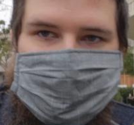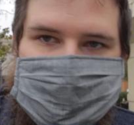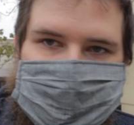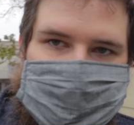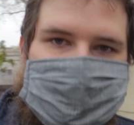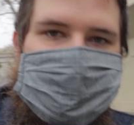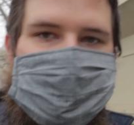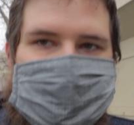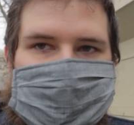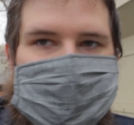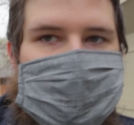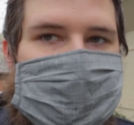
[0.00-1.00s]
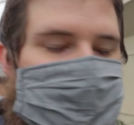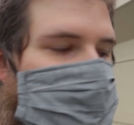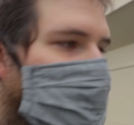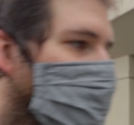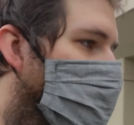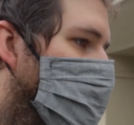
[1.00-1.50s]
Right. And
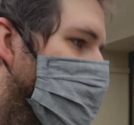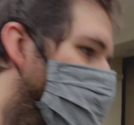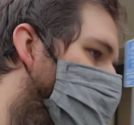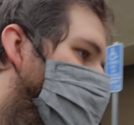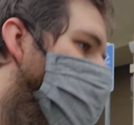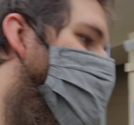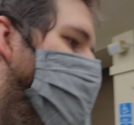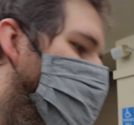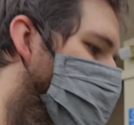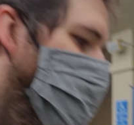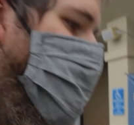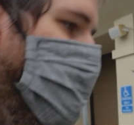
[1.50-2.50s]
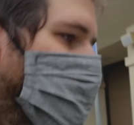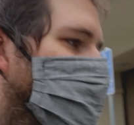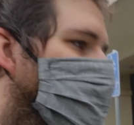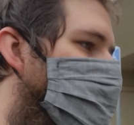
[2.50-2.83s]
so when you grade it, it just all